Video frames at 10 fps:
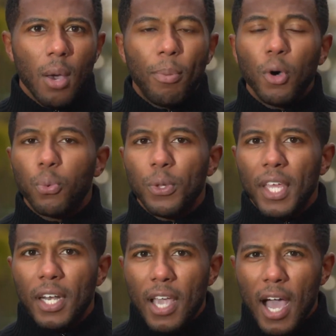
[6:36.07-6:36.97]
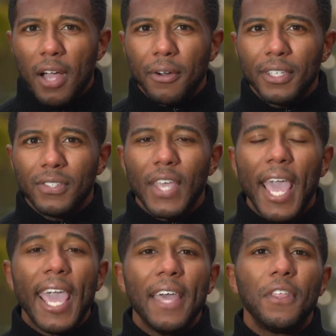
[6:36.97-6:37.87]
both within Congress
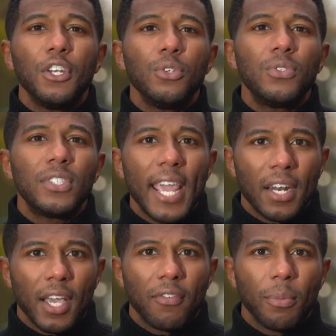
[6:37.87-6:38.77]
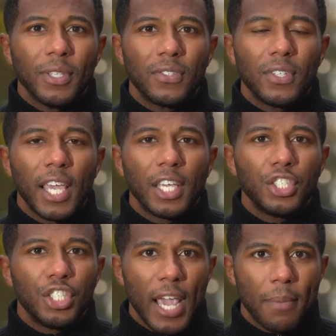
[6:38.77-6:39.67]
and the new state governments taking
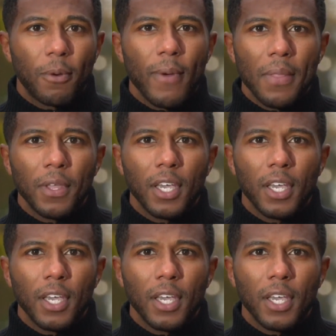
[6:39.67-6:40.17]
shape around the